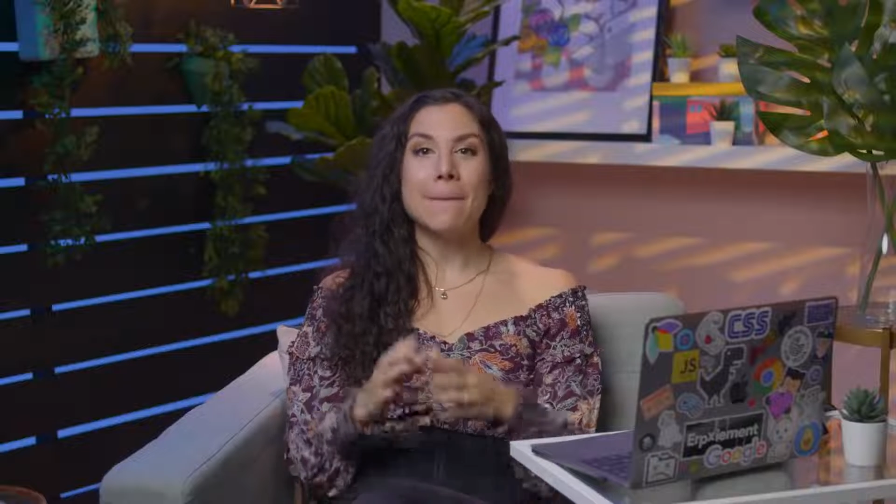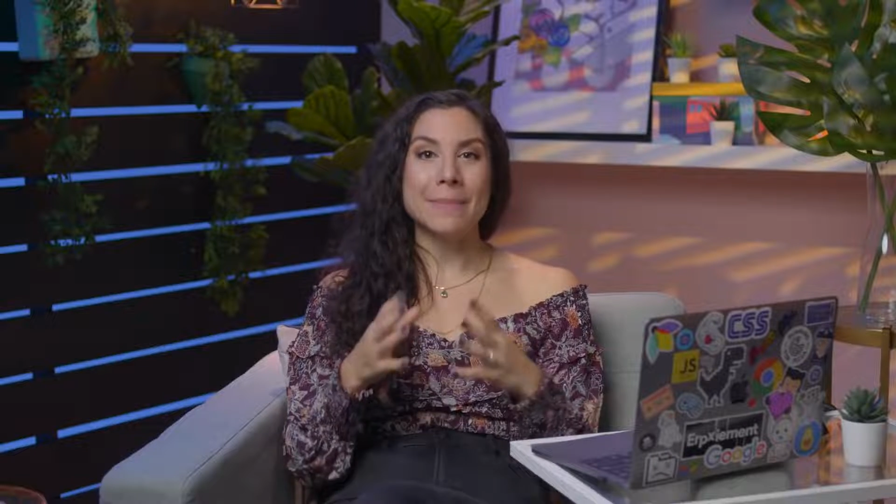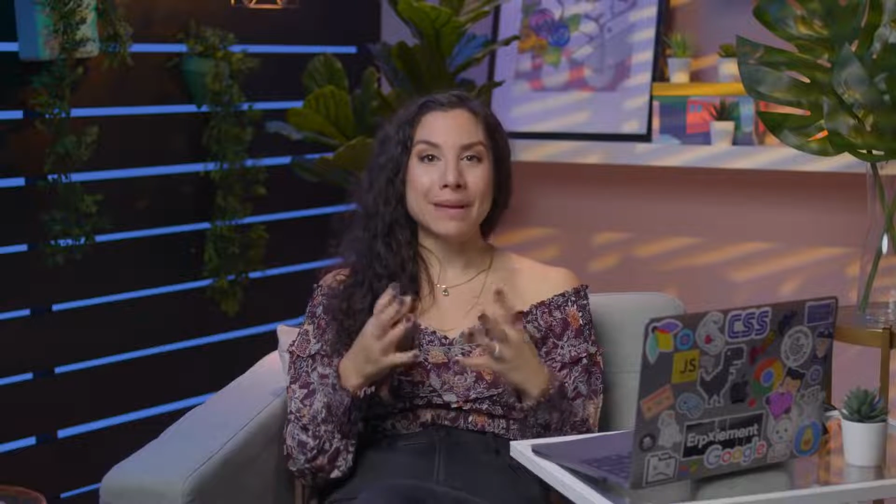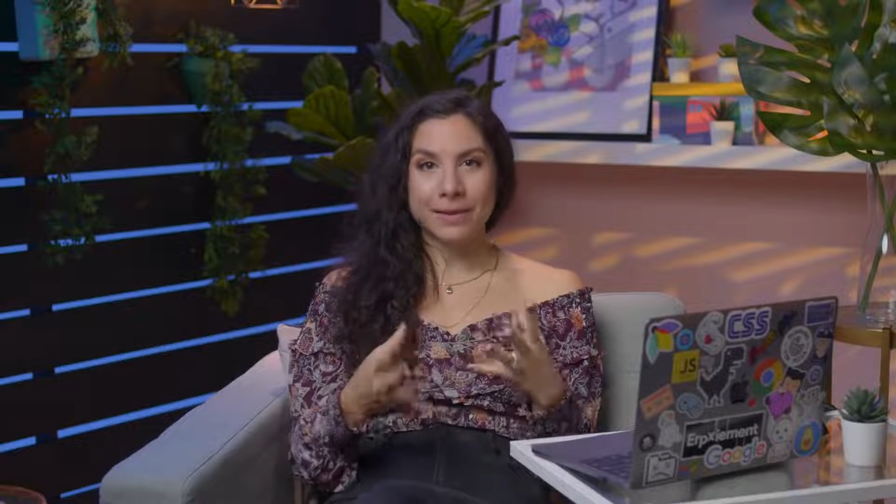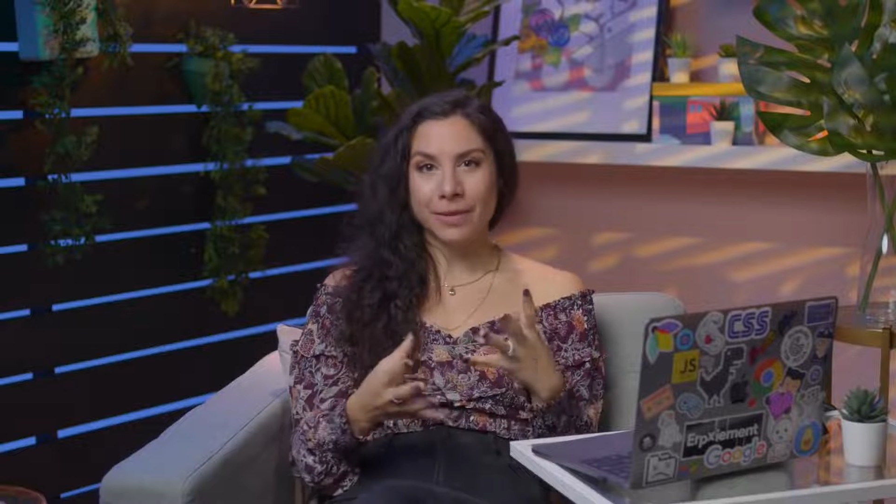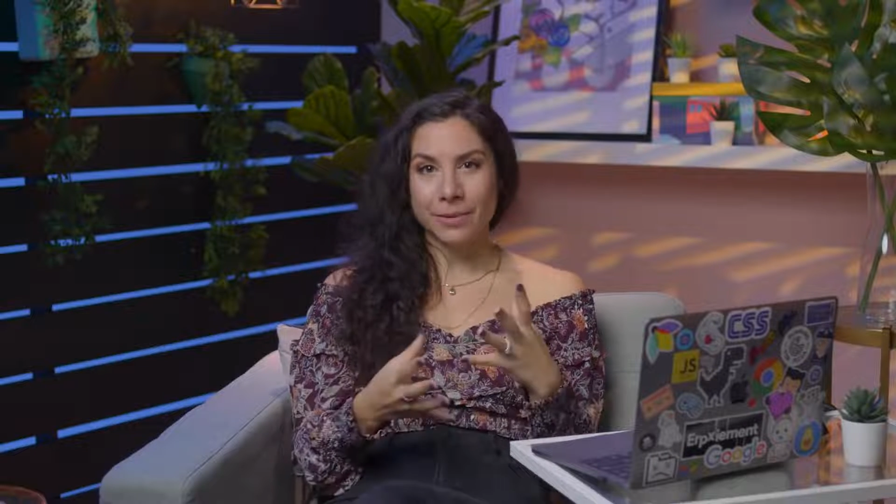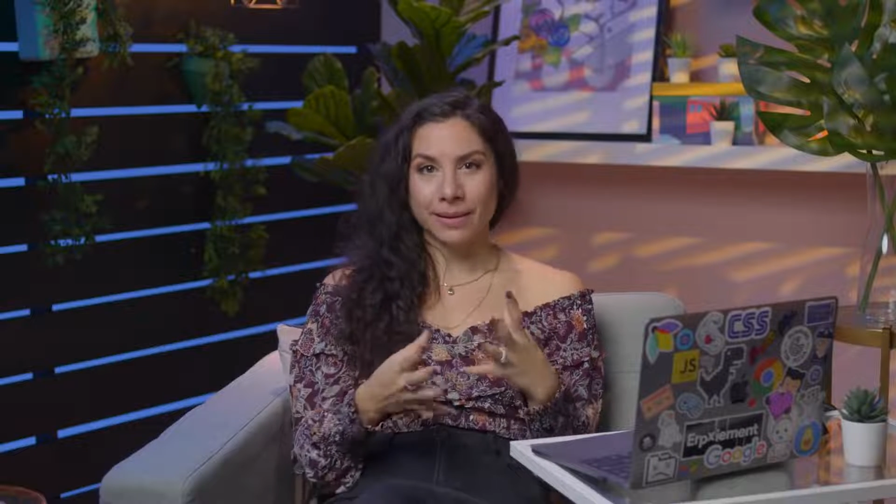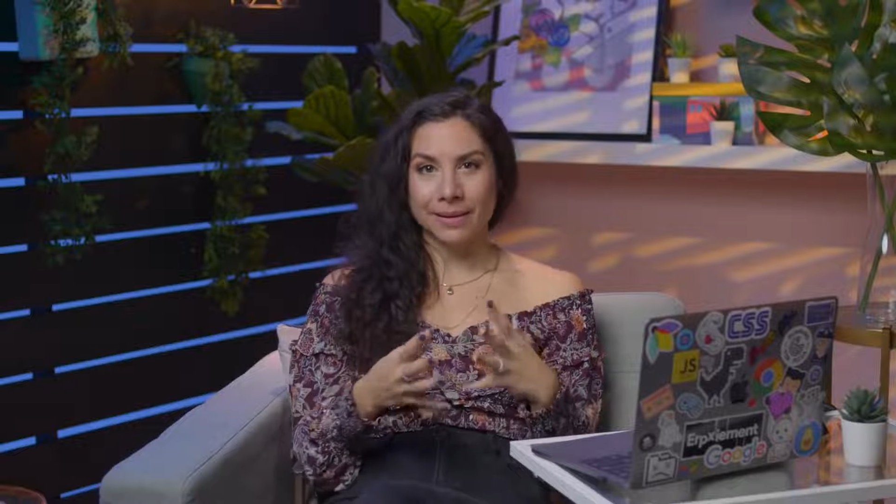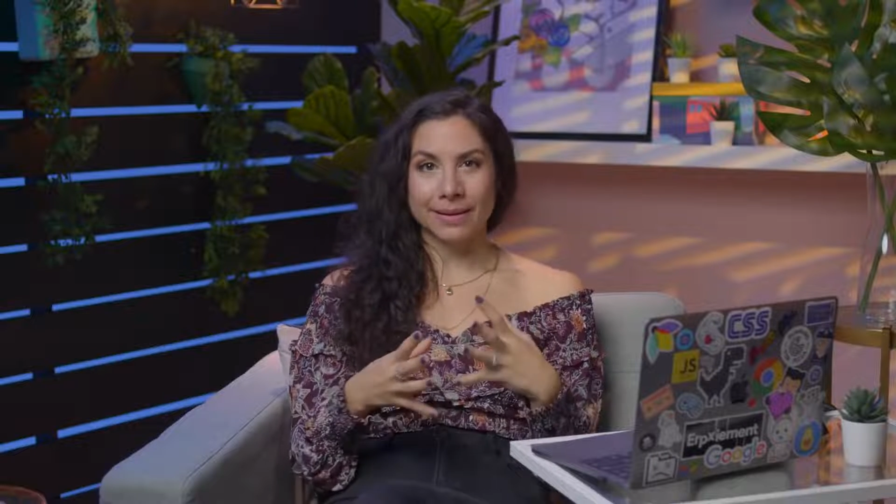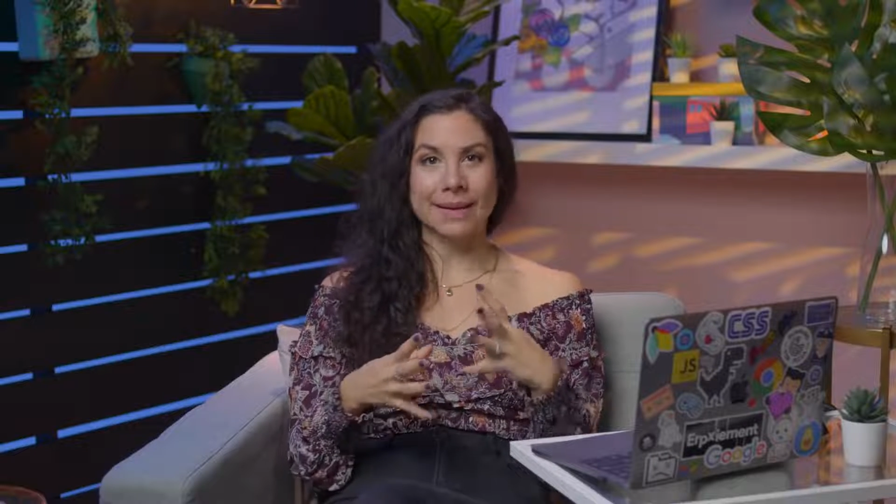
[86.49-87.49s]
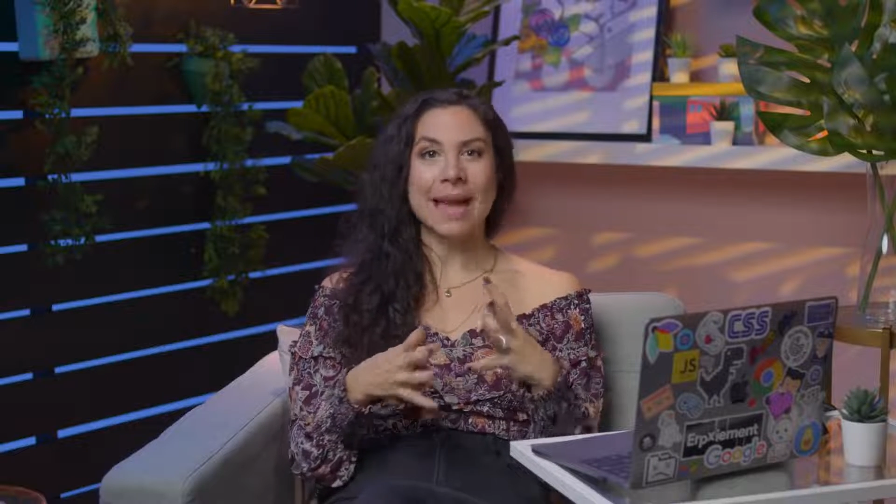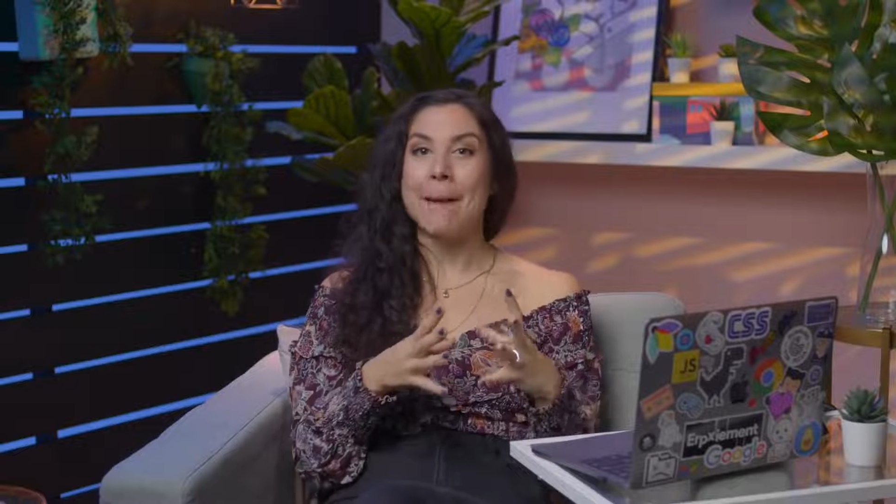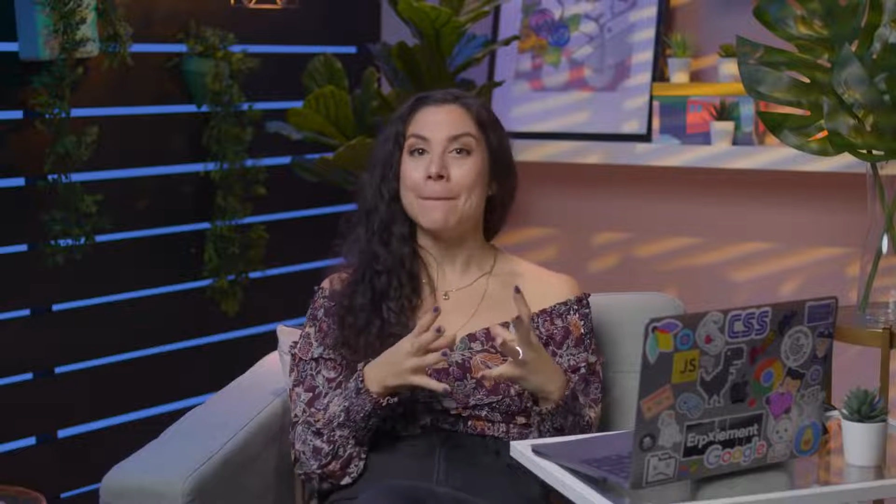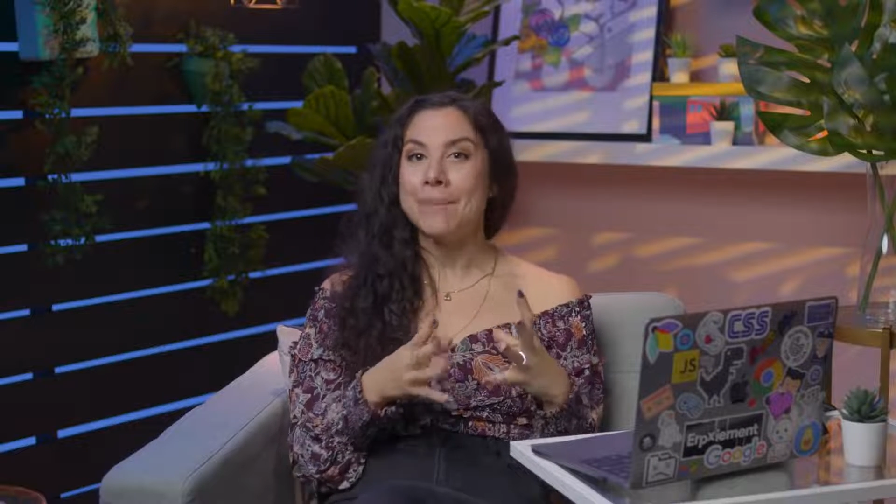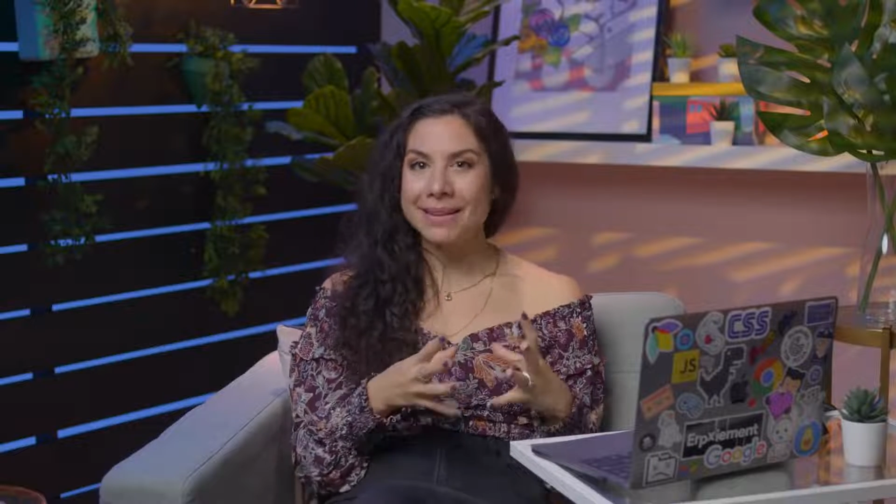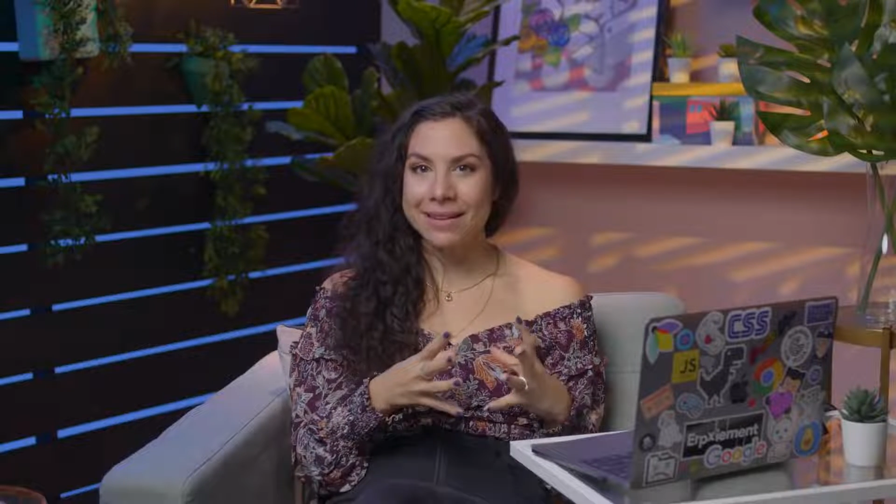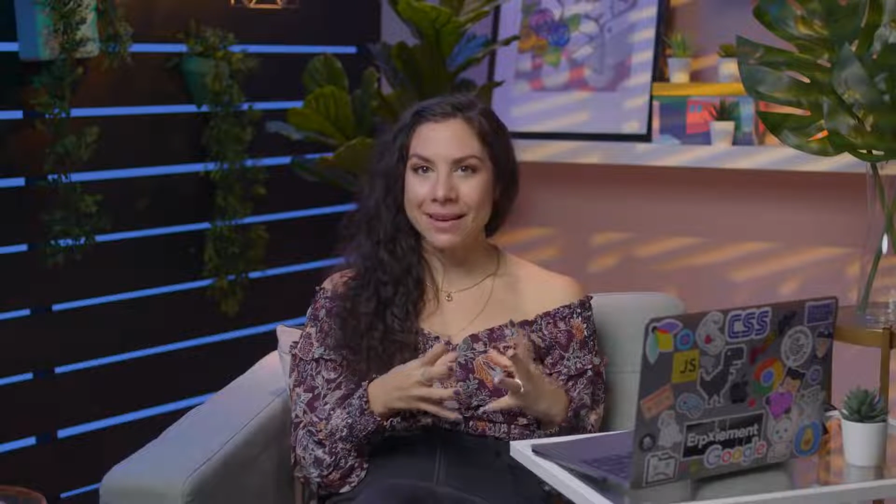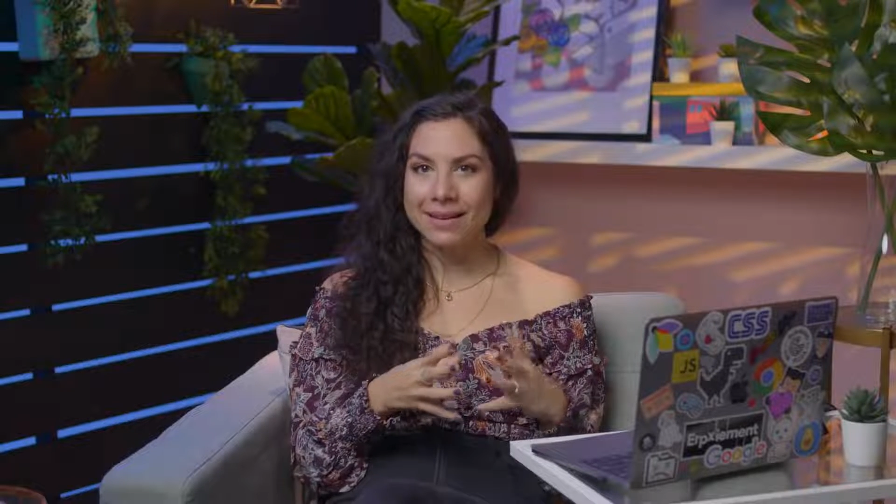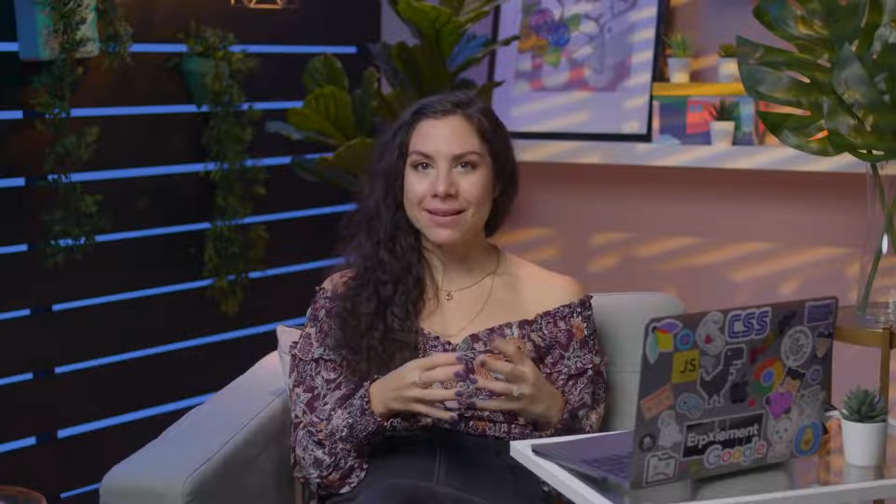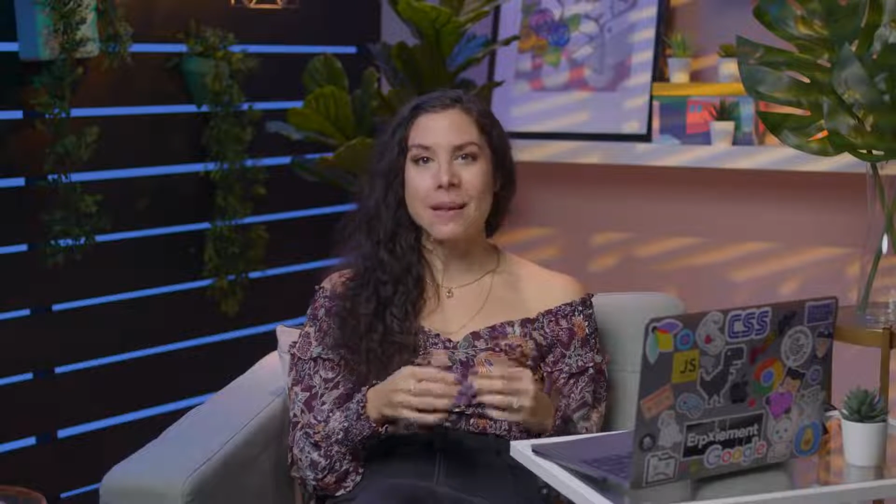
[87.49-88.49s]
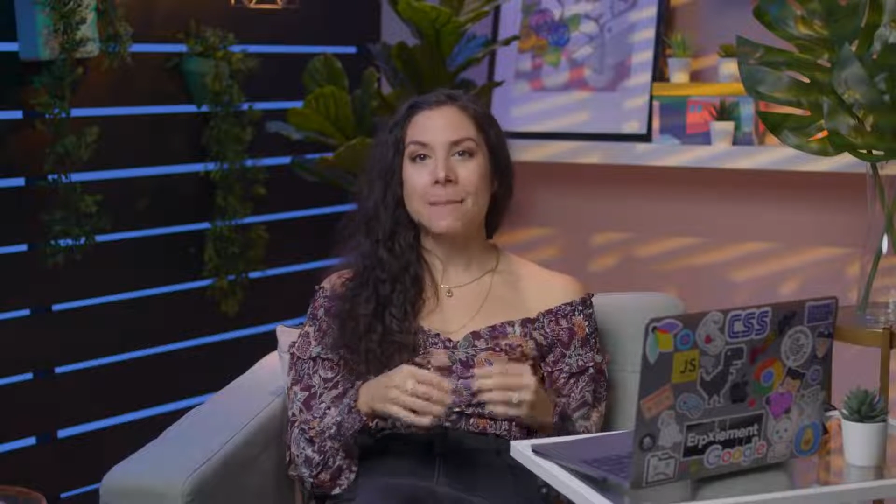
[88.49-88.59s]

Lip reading: a media query, like at media,